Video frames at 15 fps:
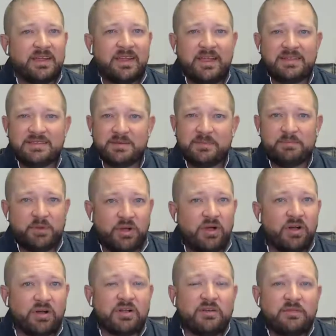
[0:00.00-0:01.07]
It's a
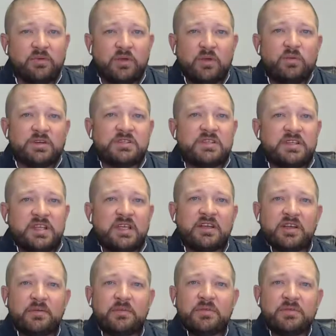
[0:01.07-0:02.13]
bulk of what we're seeing
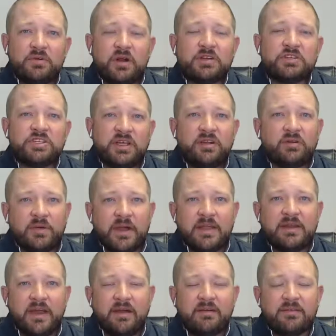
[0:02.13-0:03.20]
come through our channel right
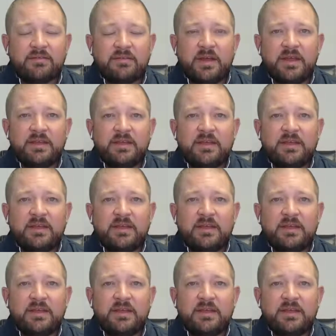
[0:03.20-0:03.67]
now, right?